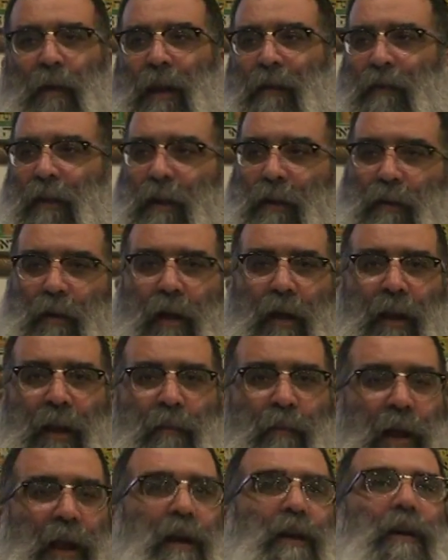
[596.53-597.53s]
whatever you
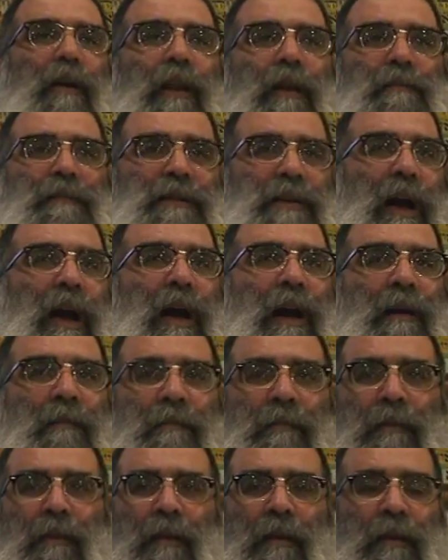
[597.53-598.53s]
call him. Why call him
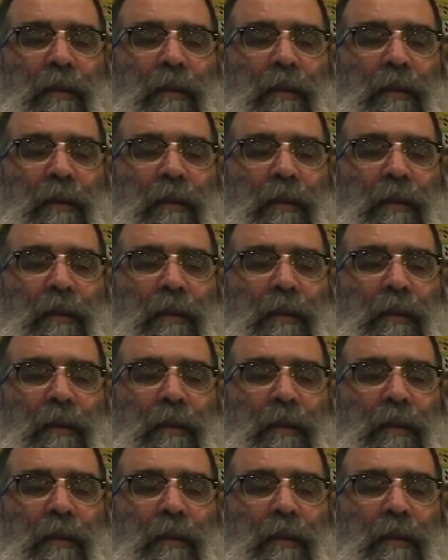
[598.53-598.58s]
Tom?